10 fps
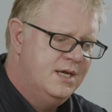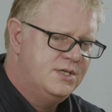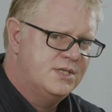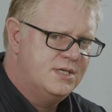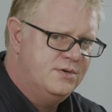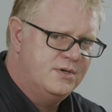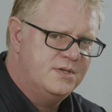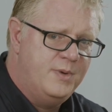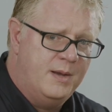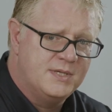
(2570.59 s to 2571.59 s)
just in order
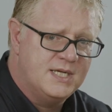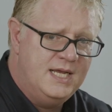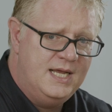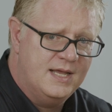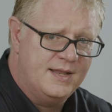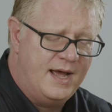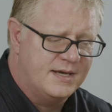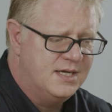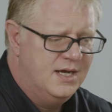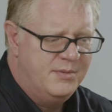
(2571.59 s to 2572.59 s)
to be able to hear that.